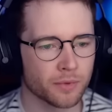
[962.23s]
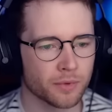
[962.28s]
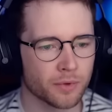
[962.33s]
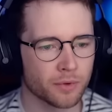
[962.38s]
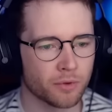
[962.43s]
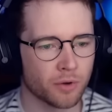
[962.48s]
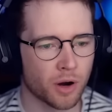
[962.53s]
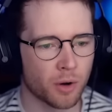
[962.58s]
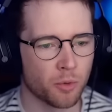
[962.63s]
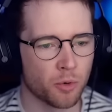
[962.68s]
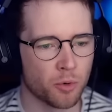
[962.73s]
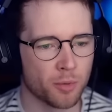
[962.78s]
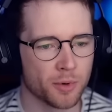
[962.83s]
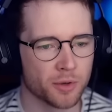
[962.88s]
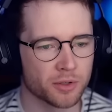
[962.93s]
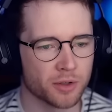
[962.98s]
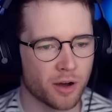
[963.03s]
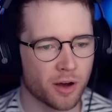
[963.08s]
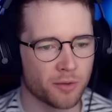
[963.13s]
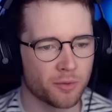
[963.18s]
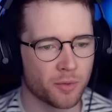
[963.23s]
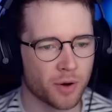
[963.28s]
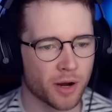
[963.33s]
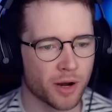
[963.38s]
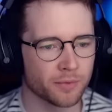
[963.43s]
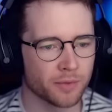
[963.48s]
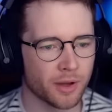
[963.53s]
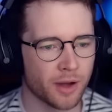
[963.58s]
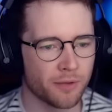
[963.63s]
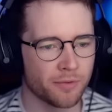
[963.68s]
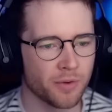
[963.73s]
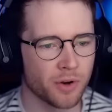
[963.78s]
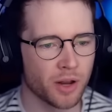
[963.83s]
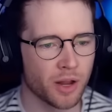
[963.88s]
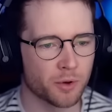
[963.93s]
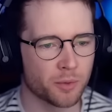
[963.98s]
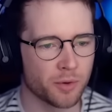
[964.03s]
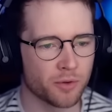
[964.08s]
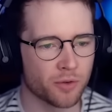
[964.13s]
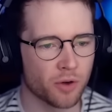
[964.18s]
Right, we're almost halfway. I feel
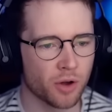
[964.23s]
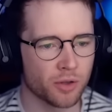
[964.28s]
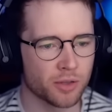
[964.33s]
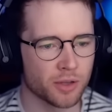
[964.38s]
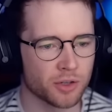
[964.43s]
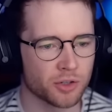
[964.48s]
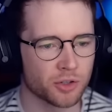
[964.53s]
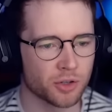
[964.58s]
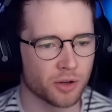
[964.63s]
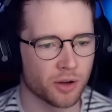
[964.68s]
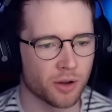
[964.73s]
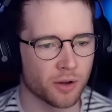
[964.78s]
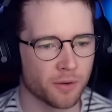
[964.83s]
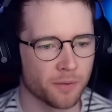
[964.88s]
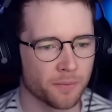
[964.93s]
like we've got this, you know.